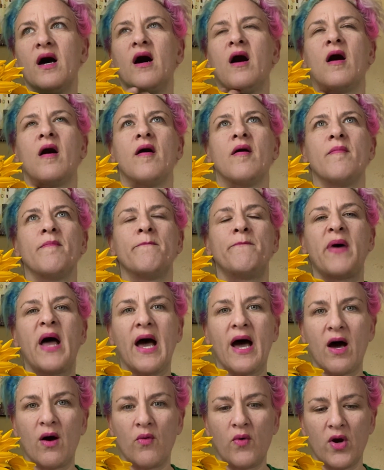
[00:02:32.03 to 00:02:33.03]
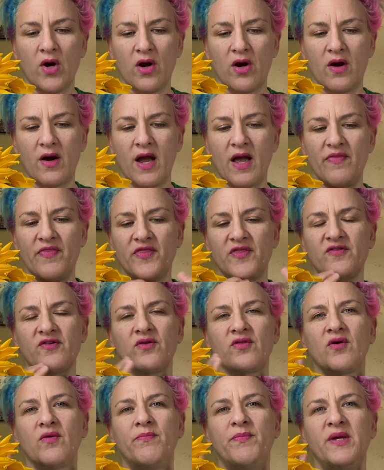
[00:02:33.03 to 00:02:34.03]
power. And
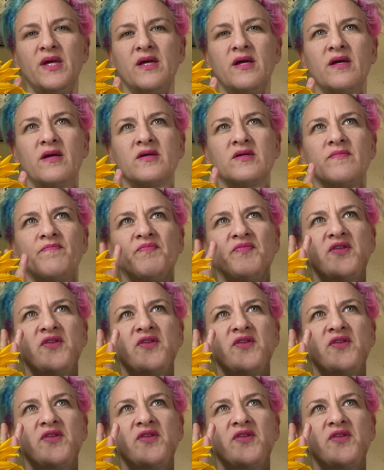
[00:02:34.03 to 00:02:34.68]
so they're being